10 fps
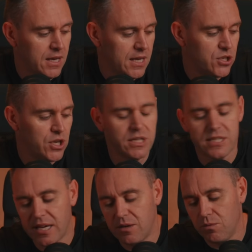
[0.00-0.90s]
And so you can
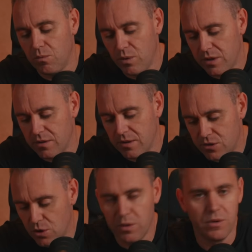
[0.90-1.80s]
take with it and
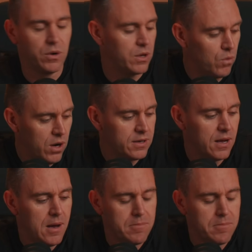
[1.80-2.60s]
do with it what you want,